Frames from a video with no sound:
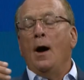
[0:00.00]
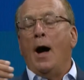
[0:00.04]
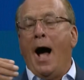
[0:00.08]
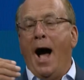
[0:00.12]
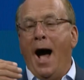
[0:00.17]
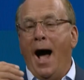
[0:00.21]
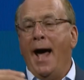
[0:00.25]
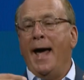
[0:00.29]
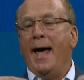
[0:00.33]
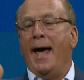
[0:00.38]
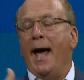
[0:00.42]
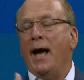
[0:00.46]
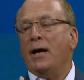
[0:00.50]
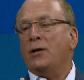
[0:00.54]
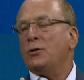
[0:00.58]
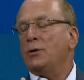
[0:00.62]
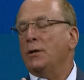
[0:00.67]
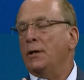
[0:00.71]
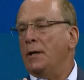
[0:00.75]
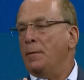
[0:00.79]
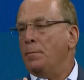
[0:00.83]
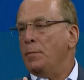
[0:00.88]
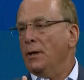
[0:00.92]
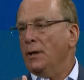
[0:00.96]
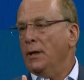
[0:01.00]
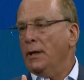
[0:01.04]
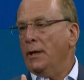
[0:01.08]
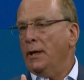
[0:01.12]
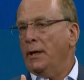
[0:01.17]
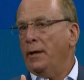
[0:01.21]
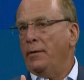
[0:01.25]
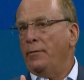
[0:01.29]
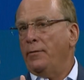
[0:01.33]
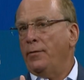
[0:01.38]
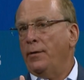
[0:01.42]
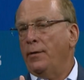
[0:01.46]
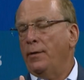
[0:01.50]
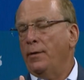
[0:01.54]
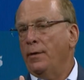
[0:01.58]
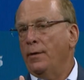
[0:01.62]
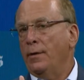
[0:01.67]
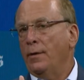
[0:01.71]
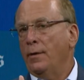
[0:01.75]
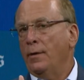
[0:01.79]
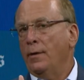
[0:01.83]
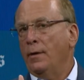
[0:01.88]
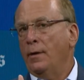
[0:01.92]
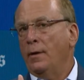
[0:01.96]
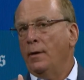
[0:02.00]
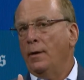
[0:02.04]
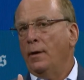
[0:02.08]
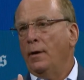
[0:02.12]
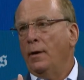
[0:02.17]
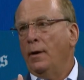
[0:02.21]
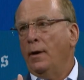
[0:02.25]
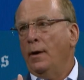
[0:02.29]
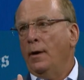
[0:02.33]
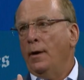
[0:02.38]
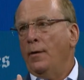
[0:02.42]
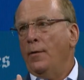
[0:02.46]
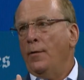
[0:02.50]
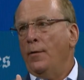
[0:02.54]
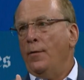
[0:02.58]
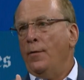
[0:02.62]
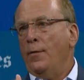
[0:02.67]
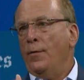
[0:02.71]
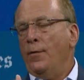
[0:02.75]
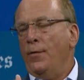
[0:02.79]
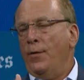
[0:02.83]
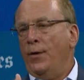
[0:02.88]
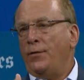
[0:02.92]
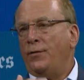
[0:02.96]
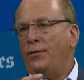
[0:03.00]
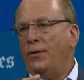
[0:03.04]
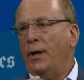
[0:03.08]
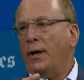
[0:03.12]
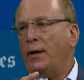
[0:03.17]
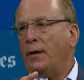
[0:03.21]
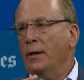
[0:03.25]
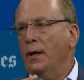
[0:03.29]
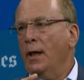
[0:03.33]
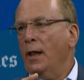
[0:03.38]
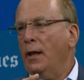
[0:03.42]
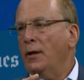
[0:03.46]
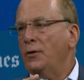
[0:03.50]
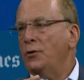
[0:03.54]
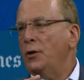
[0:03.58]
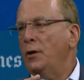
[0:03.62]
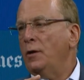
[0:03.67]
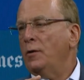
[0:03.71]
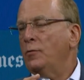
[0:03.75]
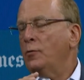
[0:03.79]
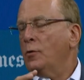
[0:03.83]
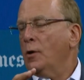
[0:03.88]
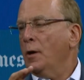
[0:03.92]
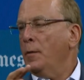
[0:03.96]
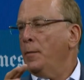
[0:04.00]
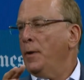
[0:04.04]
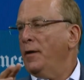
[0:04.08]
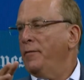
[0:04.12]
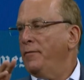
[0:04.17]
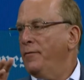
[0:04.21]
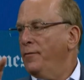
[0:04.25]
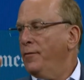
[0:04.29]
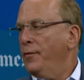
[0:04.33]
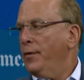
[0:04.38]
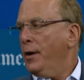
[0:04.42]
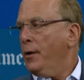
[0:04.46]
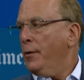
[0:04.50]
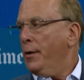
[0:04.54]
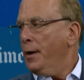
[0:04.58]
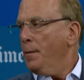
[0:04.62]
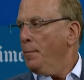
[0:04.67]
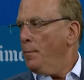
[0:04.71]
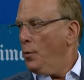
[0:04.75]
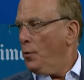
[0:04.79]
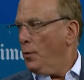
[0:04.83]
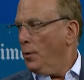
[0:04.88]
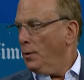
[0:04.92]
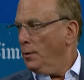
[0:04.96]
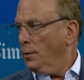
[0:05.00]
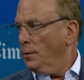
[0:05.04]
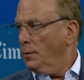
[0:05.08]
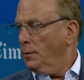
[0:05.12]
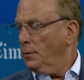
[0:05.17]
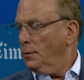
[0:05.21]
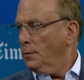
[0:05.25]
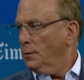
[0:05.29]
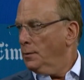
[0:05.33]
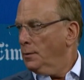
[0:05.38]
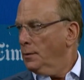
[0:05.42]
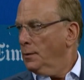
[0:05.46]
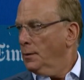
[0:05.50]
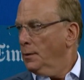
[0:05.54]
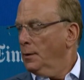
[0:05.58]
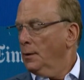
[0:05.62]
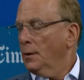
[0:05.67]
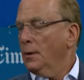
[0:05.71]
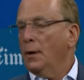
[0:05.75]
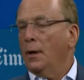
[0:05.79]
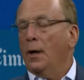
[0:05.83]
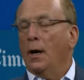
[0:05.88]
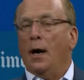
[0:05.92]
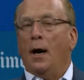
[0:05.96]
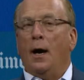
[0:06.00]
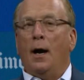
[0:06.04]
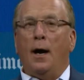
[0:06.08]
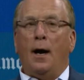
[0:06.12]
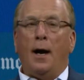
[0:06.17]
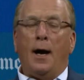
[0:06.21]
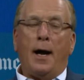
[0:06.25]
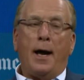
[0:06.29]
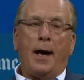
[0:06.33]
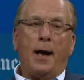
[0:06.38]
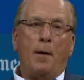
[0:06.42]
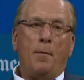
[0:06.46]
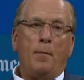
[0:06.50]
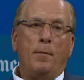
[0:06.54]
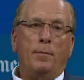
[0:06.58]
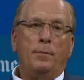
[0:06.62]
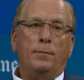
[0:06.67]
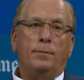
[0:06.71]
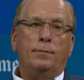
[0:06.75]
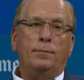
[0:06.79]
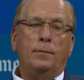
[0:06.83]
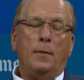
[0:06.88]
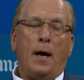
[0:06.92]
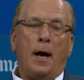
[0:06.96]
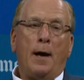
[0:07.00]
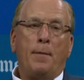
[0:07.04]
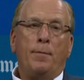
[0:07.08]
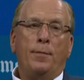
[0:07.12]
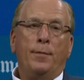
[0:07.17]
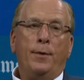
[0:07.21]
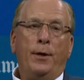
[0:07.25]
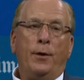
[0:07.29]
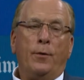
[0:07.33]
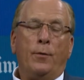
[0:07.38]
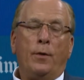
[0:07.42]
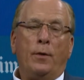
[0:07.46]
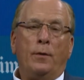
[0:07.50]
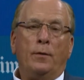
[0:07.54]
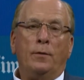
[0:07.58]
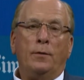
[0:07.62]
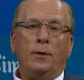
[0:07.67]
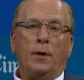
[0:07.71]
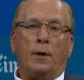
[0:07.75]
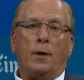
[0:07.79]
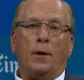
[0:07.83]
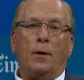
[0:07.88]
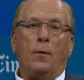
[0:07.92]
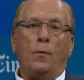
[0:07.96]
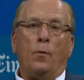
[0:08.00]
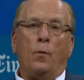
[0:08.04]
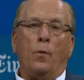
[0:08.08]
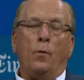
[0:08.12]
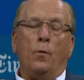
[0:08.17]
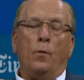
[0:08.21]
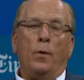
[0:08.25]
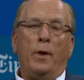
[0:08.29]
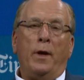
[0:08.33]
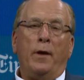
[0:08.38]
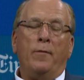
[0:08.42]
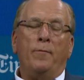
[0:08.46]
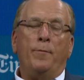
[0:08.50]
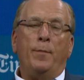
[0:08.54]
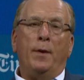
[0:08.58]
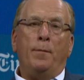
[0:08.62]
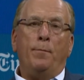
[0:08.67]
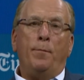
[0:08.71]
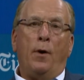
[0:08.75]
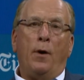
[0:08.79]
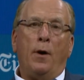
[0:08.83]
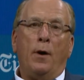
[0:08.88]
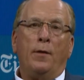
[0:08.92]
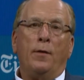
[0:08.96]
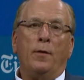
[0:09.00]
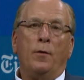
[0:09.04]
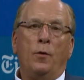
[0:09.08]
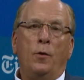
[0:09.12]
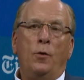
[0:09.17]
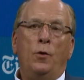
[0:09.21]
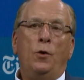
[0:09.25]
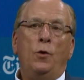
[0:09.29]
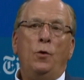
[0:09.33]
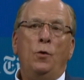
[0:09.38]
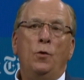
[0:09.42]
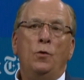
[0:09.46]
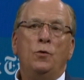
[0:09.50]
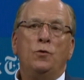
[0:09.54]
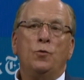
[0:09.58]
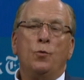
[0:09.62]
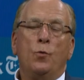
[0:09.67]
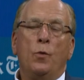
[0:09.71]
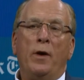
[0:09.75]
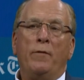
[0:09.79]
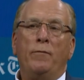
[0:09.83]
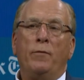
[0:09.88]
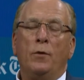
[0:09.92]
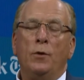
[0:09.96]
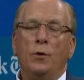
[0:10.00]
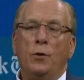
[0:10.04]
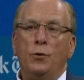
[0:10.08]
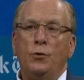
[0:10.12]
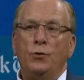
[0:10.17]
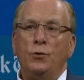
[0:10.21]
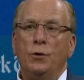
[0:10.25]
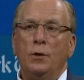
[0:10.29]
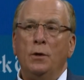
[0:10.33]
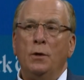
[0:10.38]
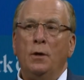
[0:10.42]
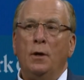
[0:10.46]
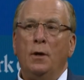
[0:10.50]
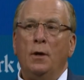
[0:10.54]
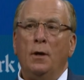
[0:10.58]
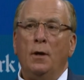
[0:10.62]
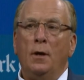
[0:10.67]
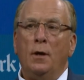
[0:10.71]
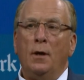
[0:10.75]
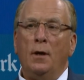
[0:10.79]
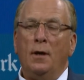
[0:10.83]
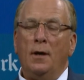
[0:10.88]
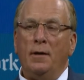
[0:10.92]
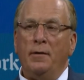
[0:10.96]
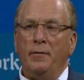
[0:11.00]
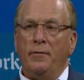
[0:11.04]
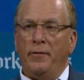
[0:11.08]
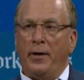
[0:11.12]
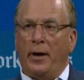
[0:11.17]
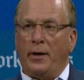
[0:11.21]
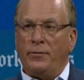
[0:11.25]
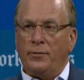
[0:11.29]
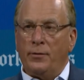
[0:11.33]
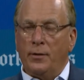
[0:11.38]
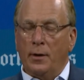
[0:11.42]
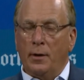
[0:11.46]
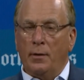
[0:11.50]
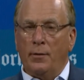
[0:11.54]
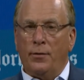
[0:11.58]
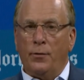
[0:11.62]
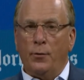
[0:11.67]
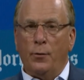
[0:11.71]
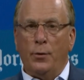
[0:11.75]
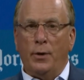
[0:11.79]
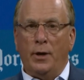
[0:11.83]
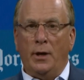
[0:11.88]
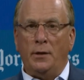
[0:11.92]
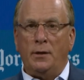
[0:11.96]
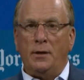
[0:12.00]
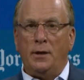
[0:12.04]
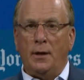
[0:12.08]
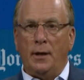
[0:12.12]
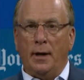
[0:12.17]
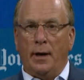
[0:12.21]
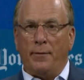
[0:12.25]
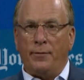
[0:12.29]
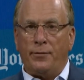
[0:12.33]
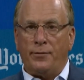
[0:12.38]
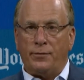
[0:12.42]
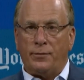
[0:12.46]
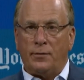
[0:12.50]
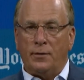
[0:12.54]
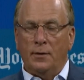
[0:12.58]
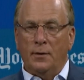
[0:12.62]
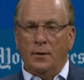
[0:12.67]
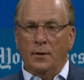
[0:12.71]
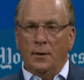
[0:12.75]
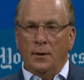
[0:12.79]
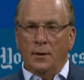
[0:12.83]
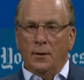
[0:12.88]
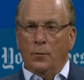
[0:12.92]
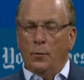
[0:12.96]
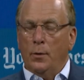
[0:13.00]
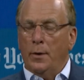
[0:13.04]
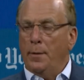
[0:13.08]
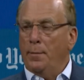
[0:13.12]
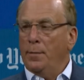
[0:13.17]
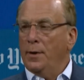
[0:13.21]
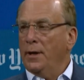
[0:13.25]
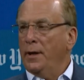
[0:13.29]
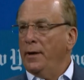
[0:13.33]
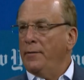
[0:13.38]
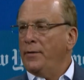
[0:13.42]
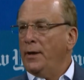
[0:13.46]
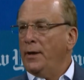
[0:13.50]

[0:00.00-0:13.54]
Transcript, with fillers: I actually believe this technology is going to be very important. I am, I, you know, look at it. We have been part of a huge revolution in investing through ETFs. We believe